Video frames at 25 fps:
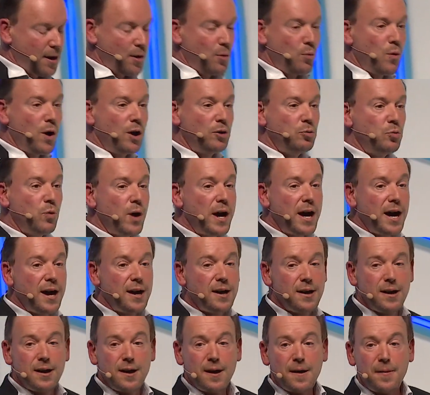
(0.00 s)
One
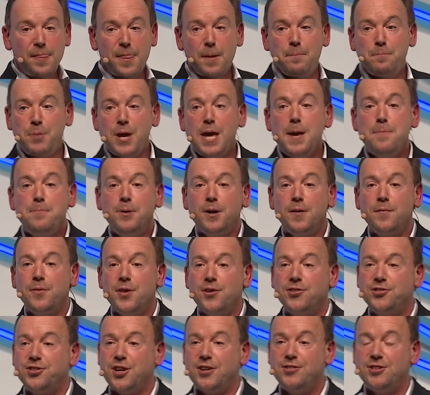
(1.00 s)
where the people of
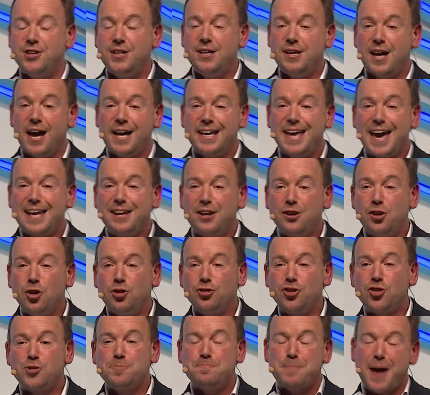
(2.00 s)
the city, again, are
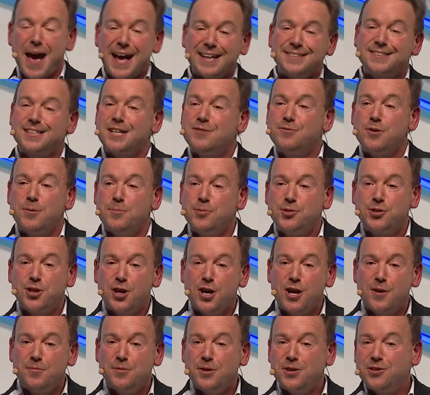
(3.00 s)
not just passive
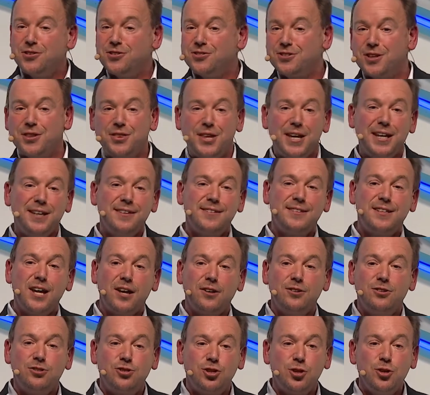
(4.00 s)
observers to things
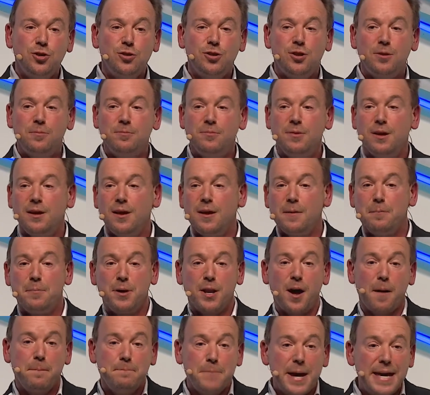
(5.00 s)
done to them,
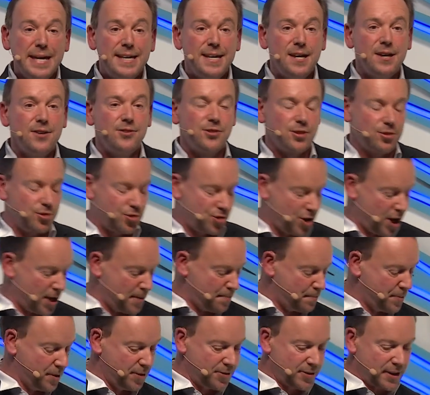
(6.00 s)
but are makers and
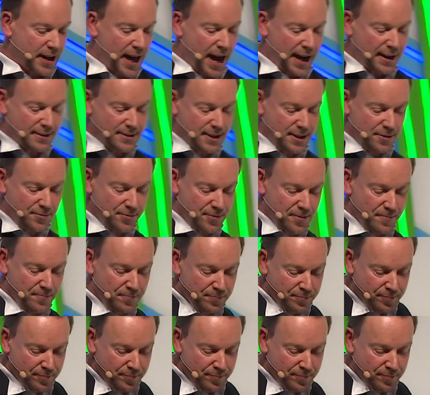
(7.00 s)
shapers and active.